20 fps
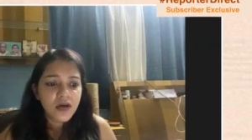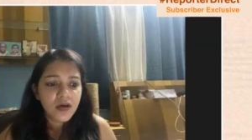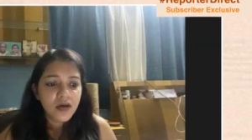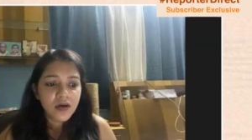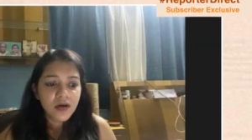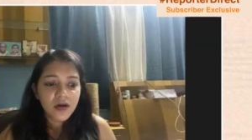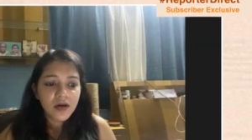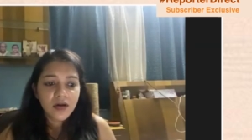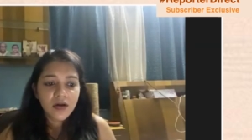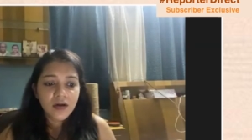
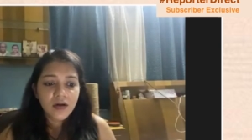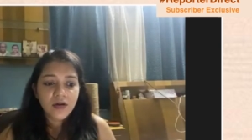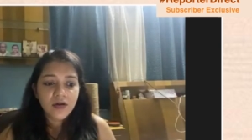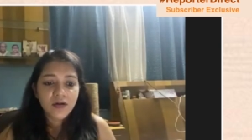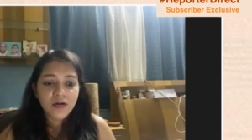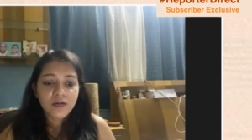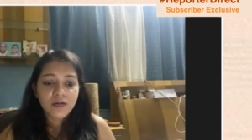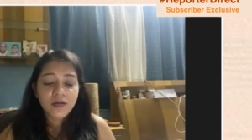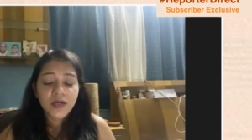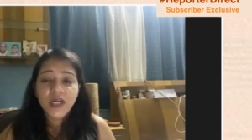
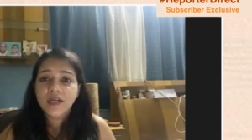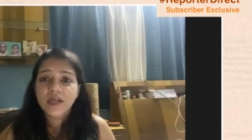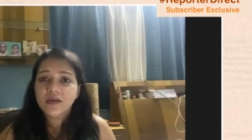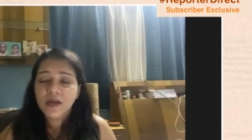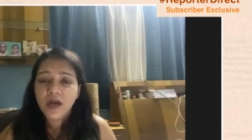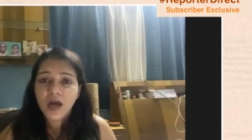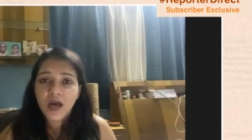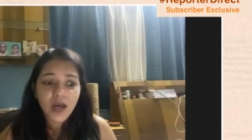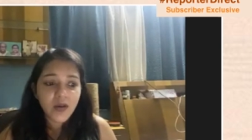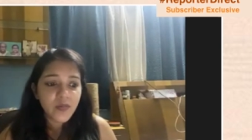uh,
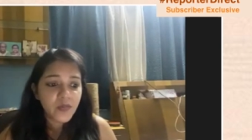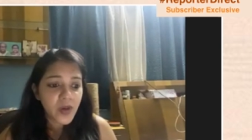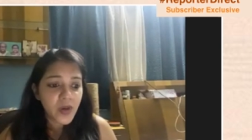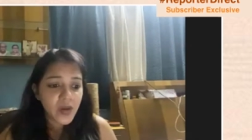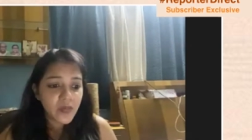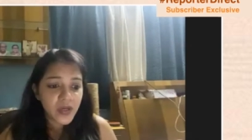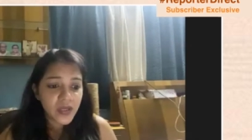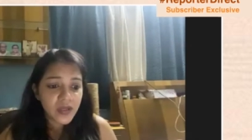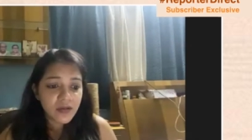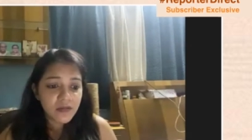in I, um, I,
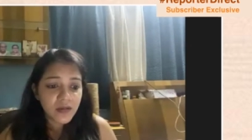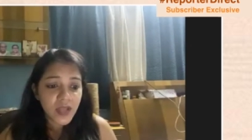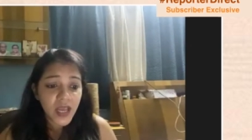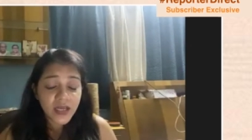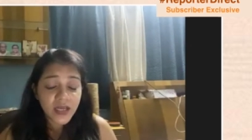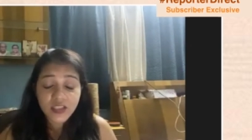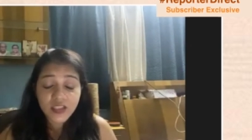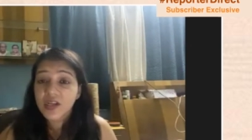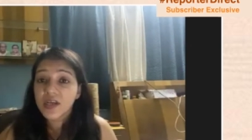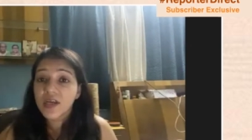mean
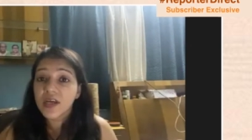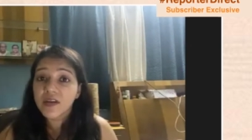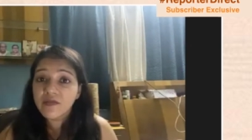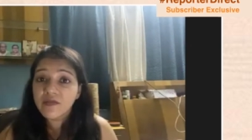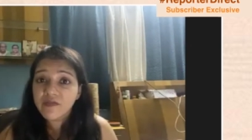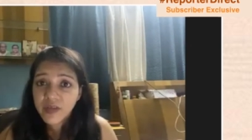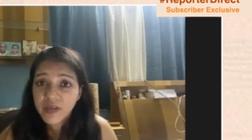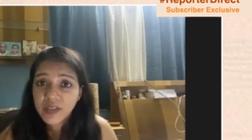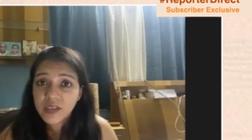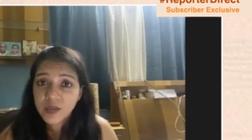actually
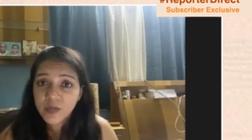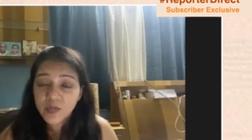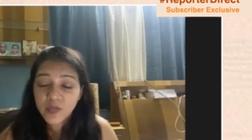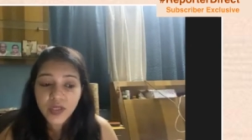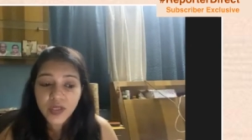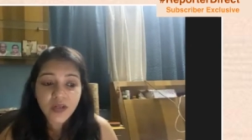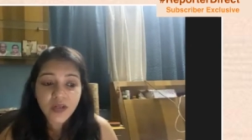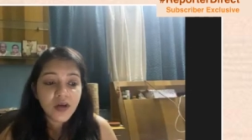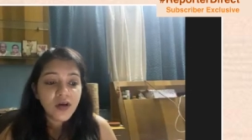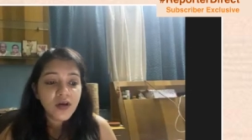
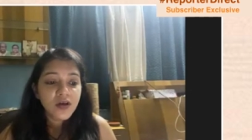invincible